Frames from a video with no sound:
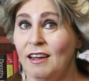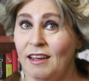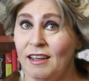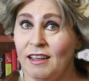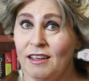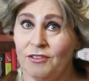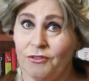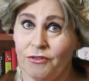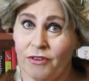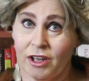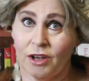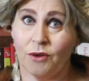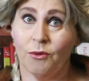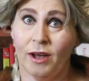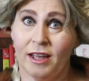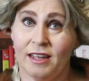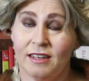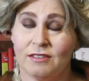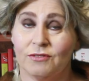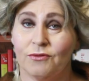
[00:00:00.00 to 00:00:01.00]
I
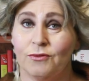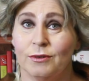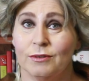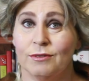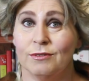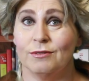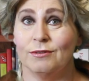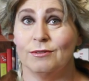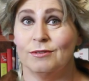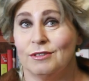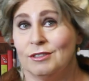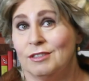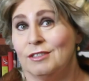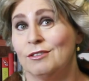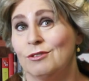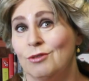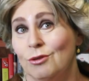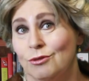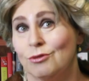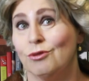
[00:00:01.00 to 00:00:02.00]
required to
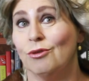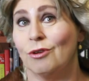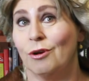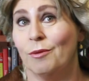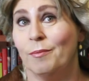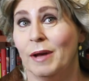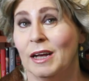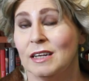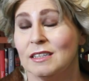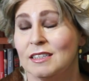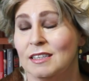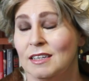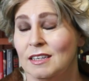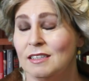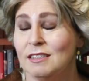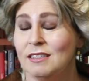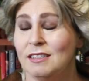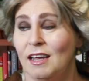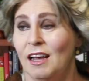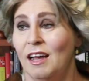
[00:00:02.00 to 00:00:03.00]
talk about
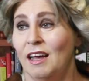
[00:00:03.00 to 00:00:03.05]
this.